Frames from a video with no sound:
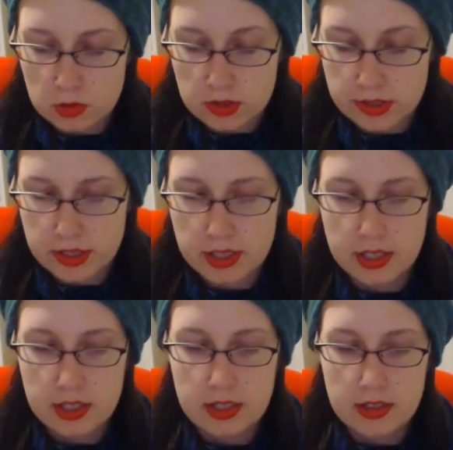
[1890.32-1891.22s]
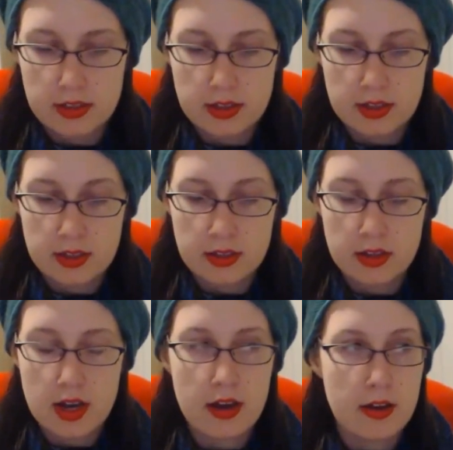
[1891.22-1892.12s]
for
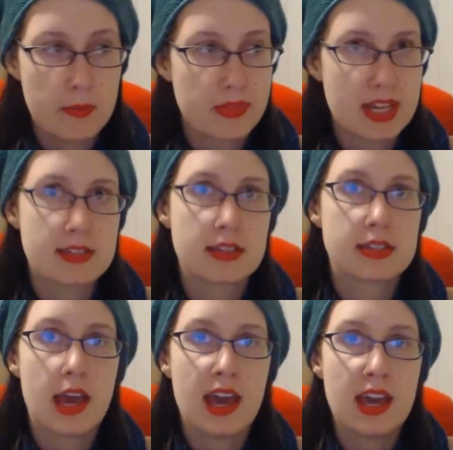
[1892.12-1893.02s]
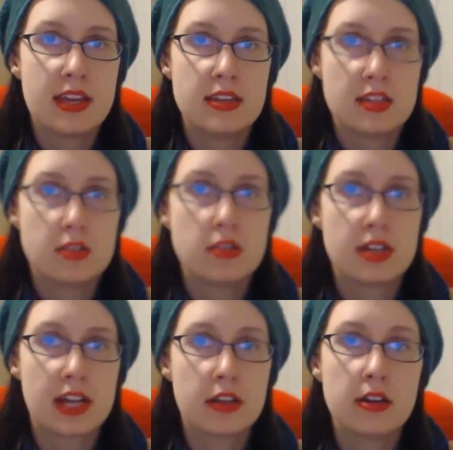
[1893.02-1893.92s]
the SSK and Knit 2
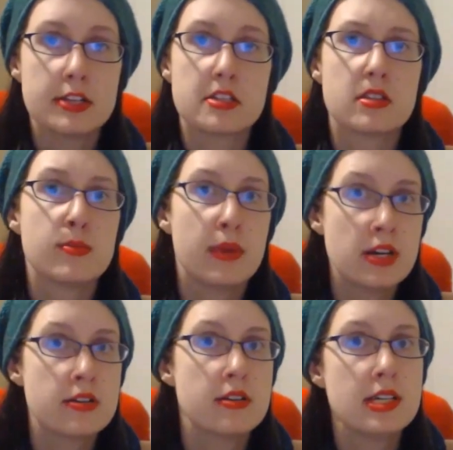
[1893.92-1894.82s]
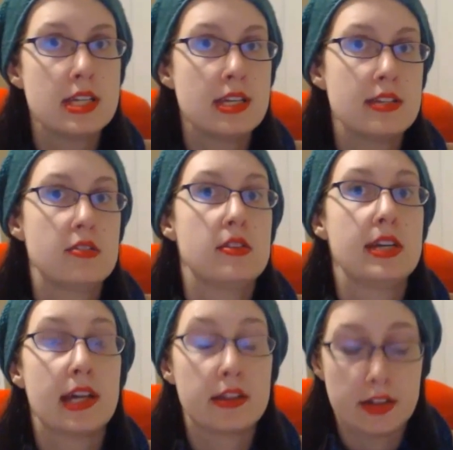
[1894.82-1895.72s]
Together, especially the Knit 2
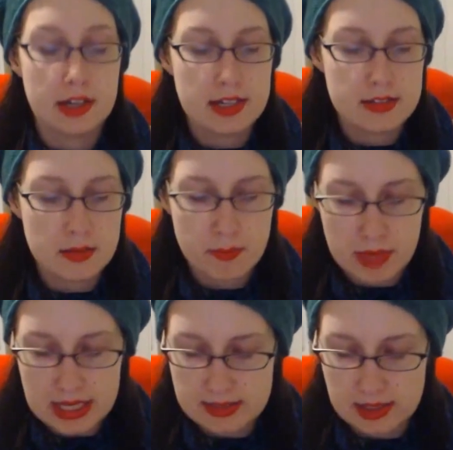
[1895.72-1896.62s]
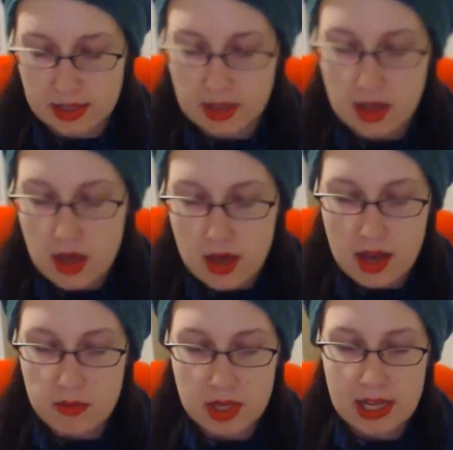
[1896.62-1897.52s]
Together. It is amazing.
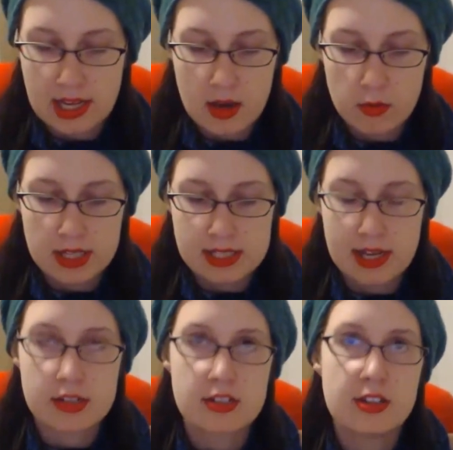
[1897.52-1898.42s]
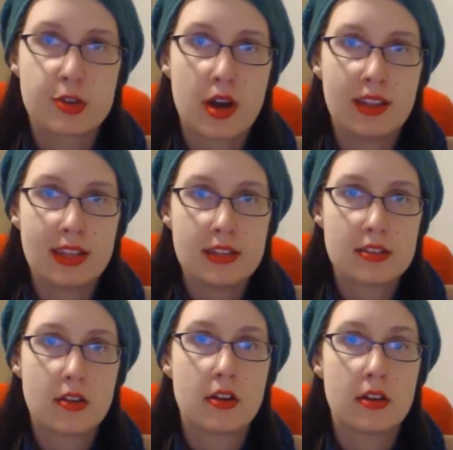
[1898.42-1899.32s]
I mean, I can't wait to actually try
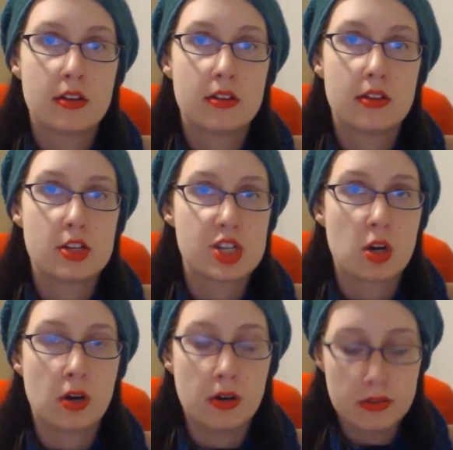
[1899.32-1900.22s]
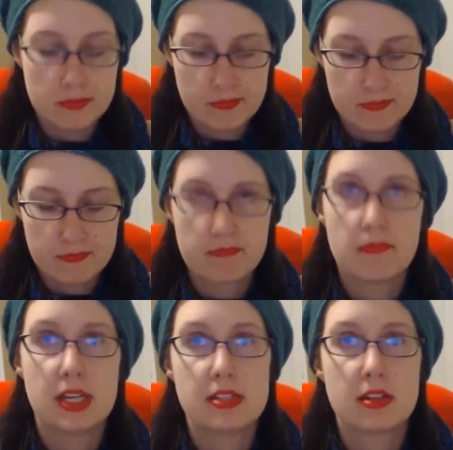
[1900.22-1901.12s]
these on a shawl.
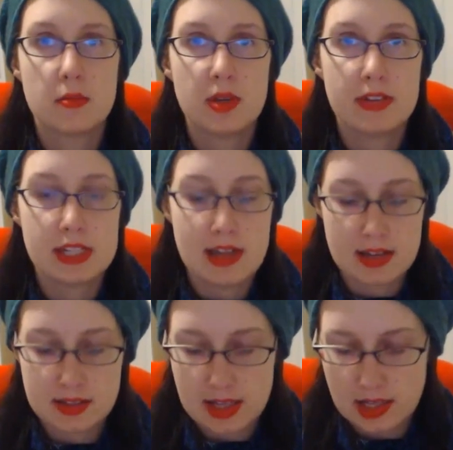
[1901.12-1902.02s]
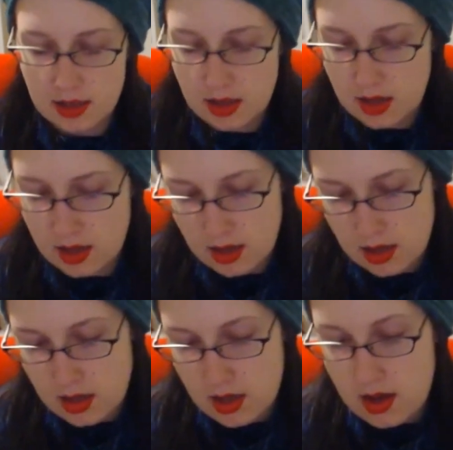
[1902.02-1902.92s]
It's going to be fantastic.
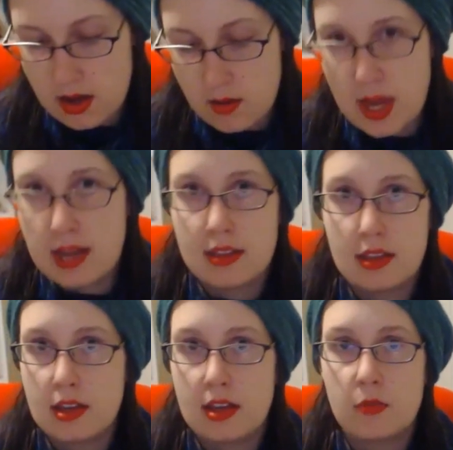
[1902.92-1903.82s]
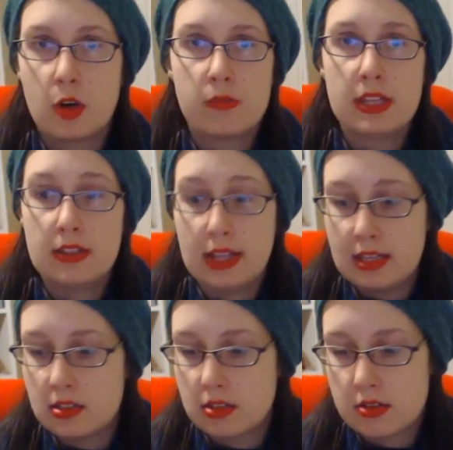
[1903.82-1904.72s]
Anything involving
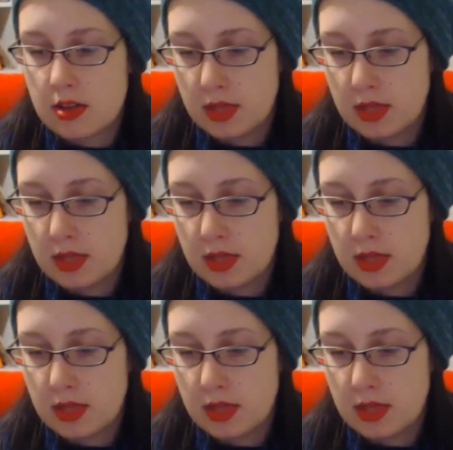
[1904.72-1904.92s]
lace or